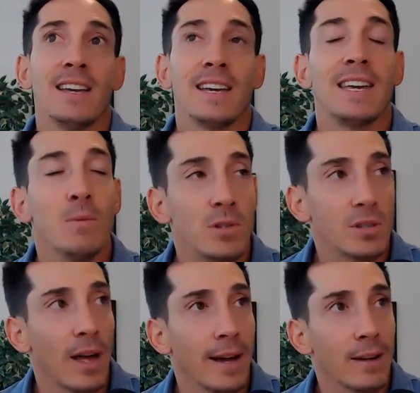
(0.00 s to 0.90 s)
he was
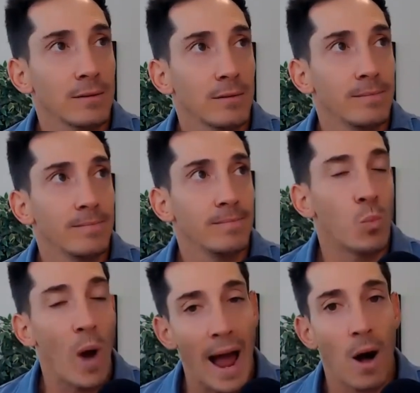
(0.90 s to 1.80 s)
like,
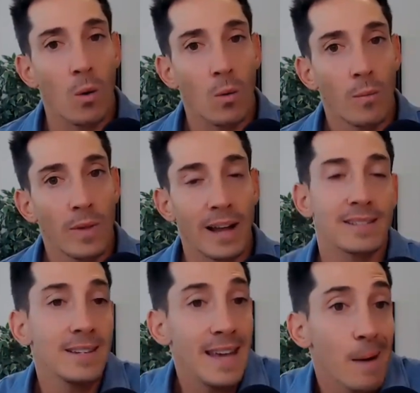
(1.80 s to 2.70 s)
wow. I
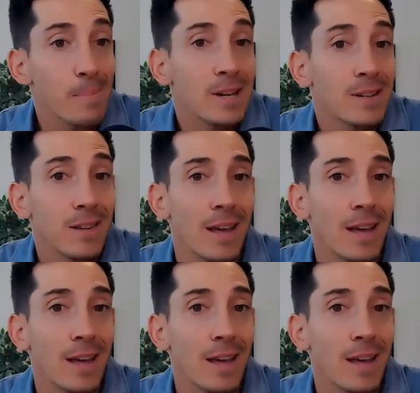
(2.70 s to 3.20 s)
said, yeah, because